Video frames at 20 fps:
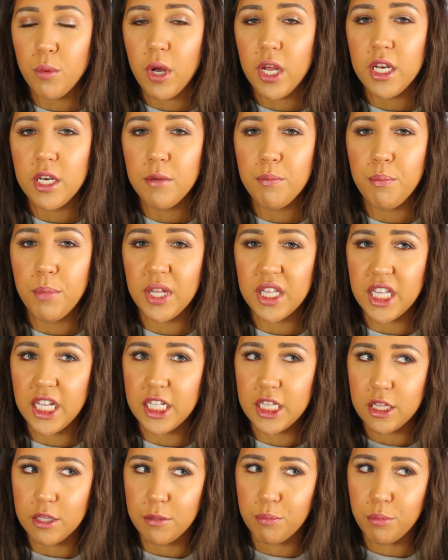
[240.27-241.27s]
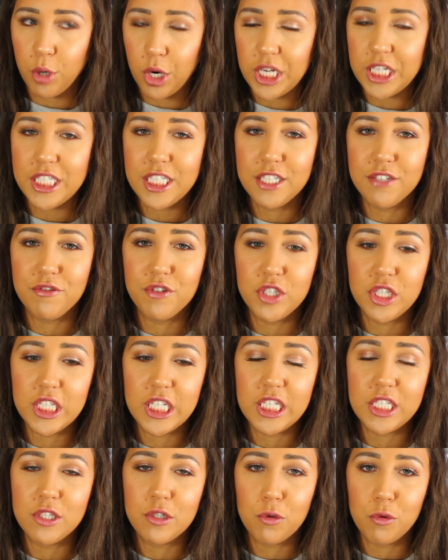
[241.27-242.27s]
one, but like the price difference
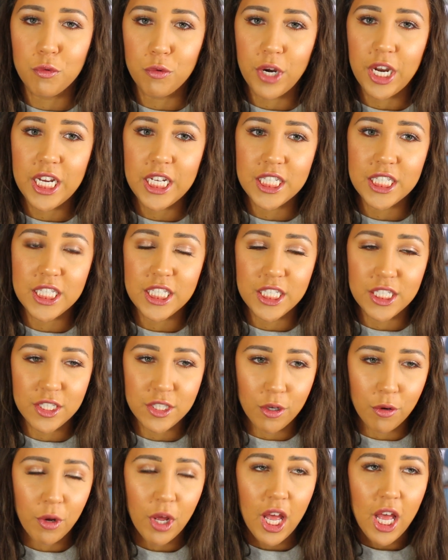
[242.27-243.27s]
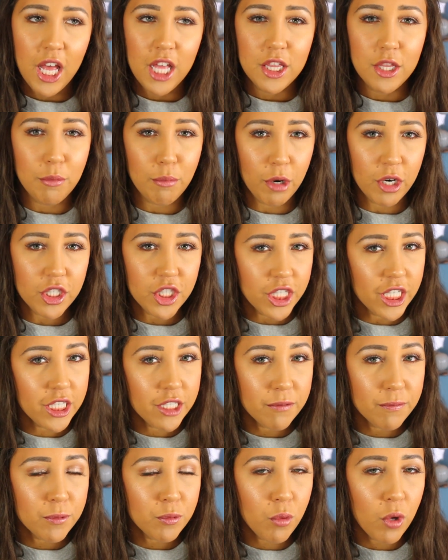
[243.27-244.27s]
is crazy. So the Marc
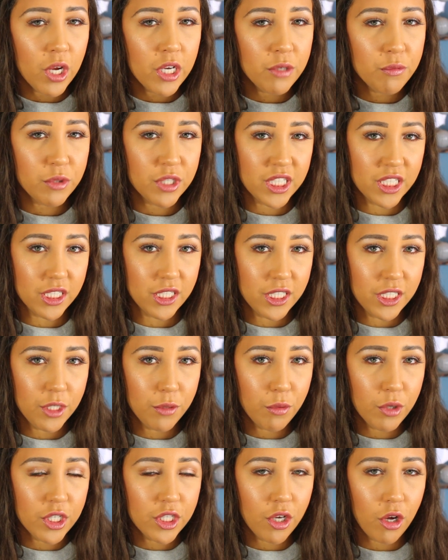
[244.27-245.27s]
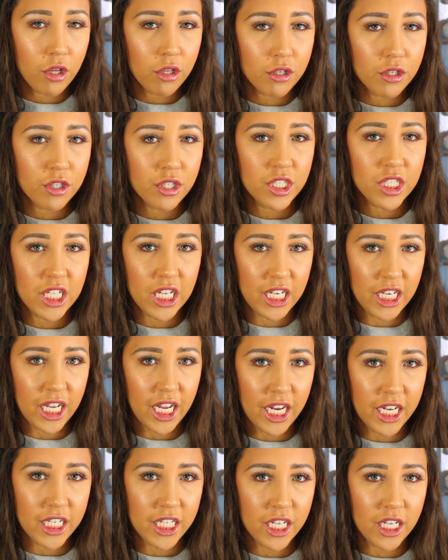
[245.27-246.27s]
Jacobs one was $61
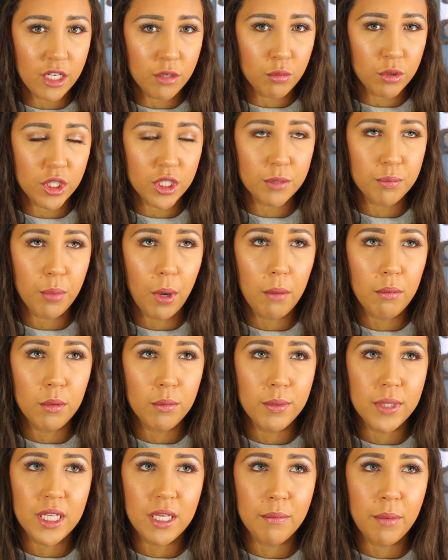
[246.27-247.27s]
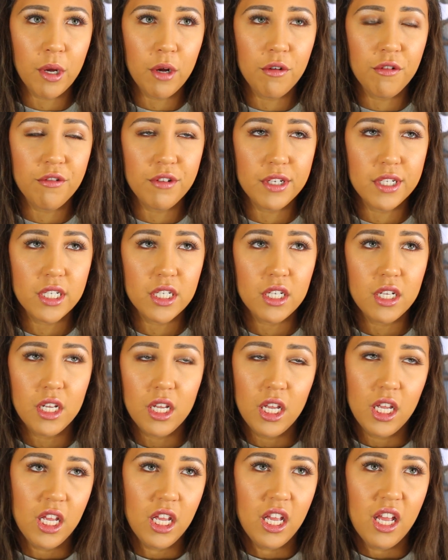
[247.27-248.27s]
Canadian, which is probably about
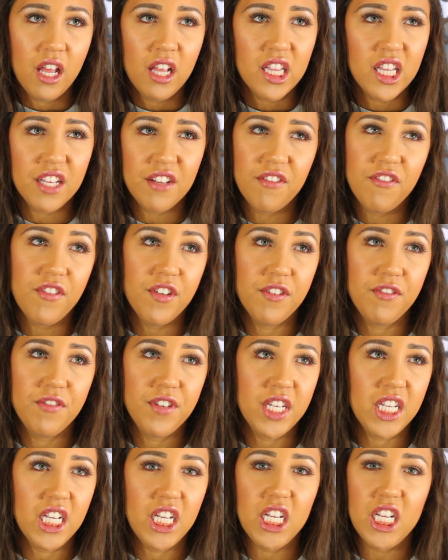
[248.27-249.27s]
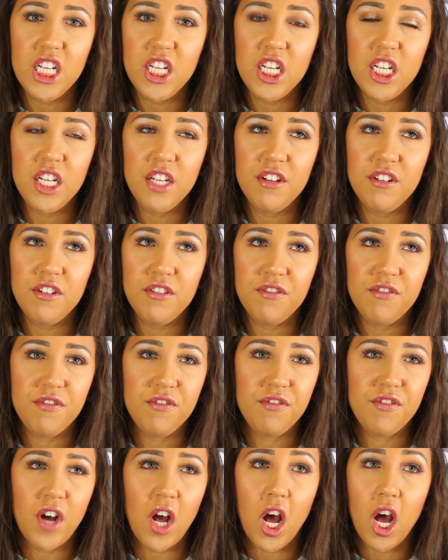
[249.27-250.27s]
like
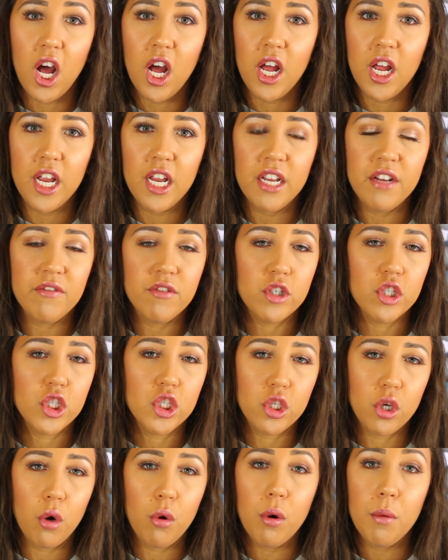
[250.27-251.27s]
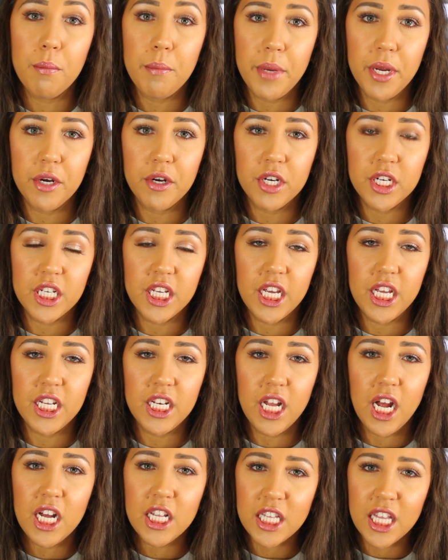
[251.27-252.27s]
55 or so
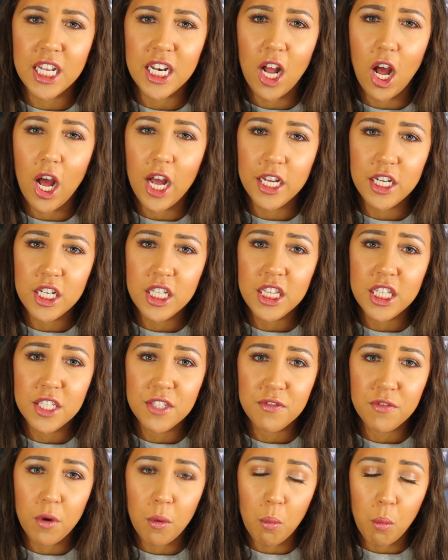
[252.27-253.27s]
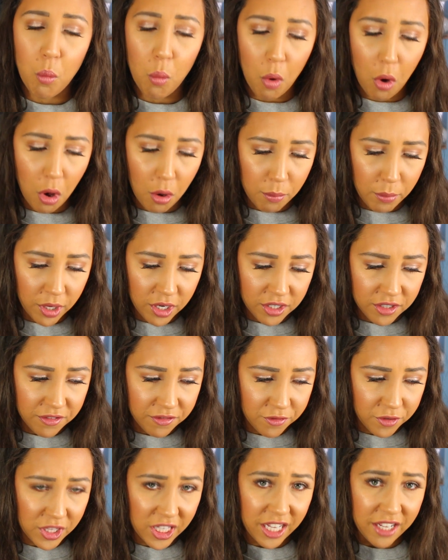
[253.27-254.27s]
American. And then I got this from Walmart
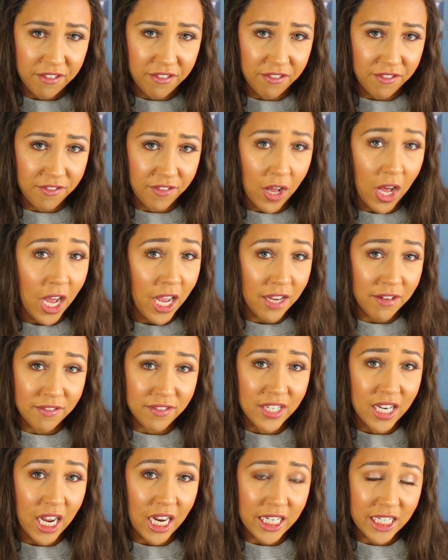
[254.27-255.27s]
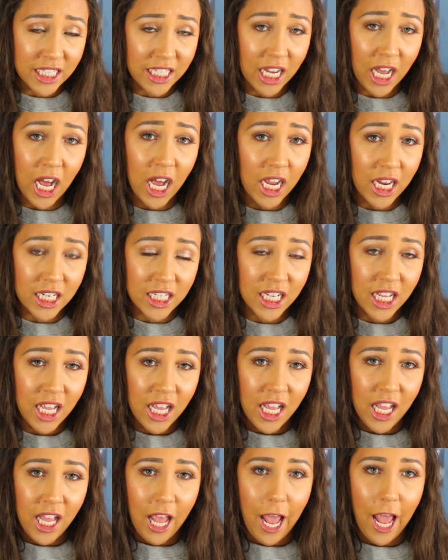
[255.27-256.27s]
for like $5.99.
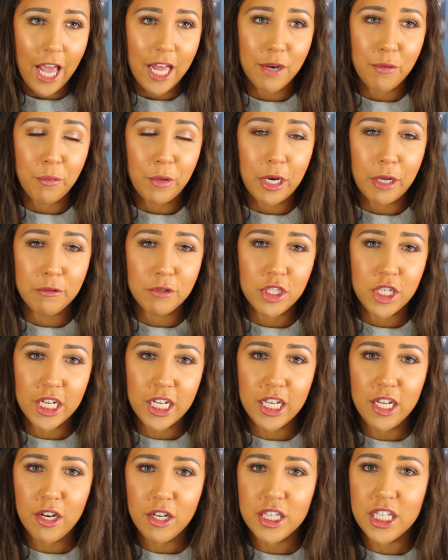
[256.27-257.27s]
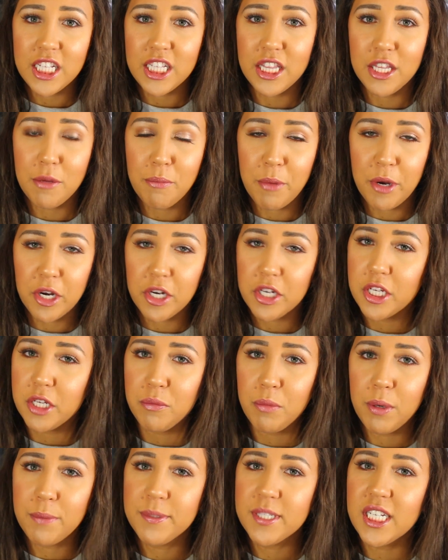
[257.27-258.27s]
And when I was checking on like the
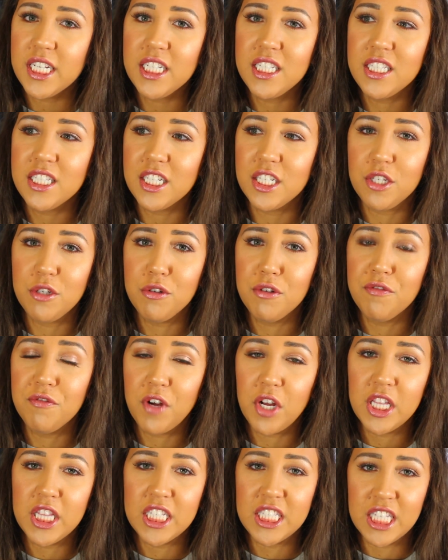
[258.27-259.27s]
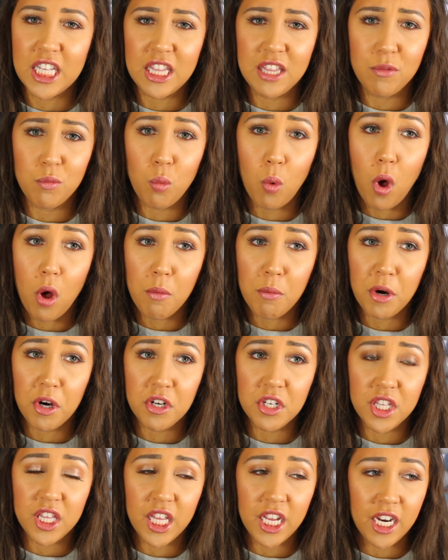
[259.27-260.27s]
American websites, like you can find this at
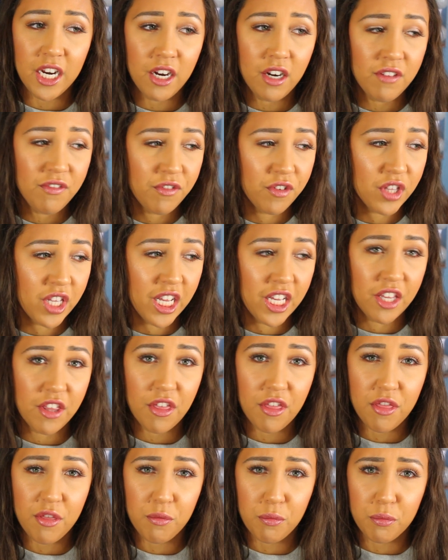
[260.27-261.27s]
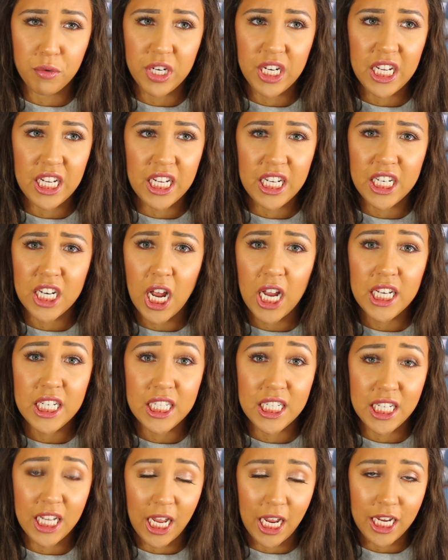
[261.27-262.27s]
Walmart there for like
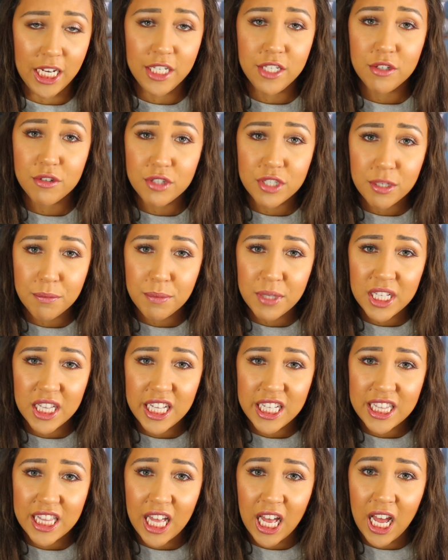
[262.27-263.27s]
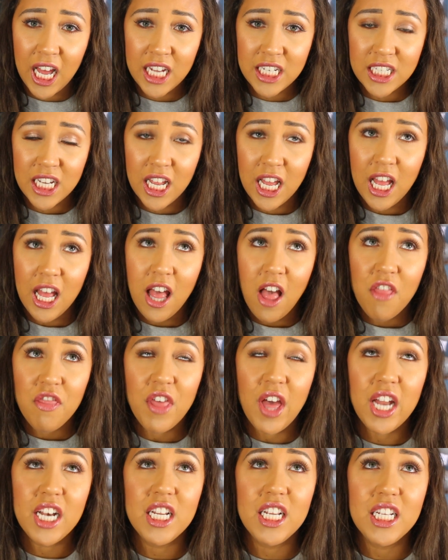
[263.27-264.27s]
$3.98 or something like that.
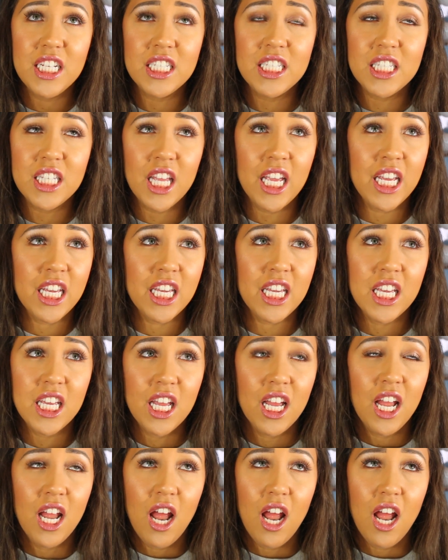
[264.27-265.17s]
That is like